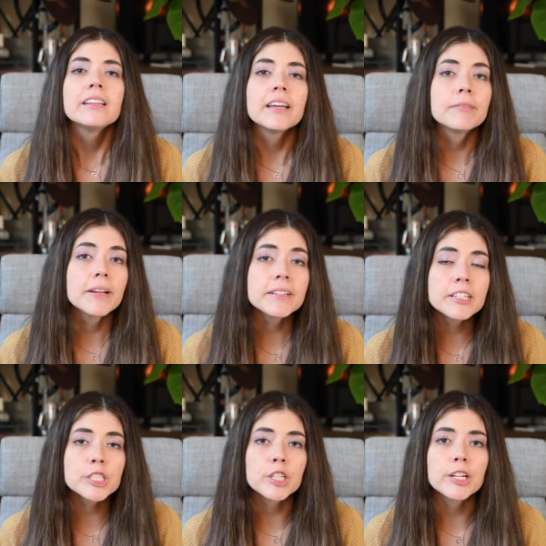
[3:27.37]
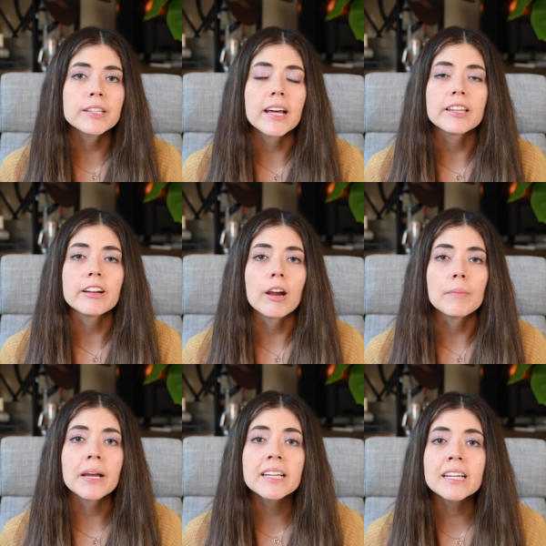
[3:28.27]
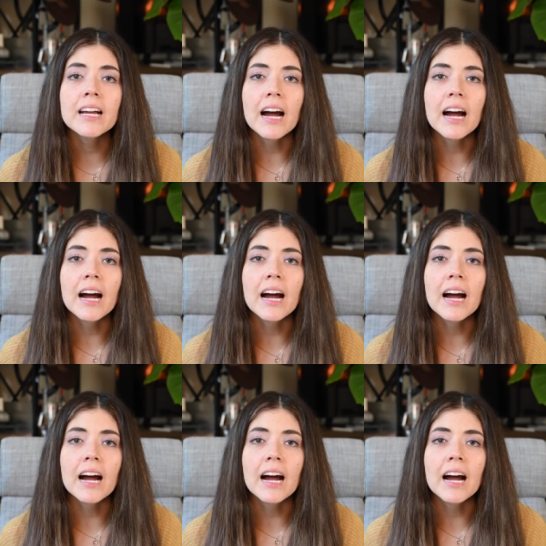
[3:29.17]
then rest assured that there are many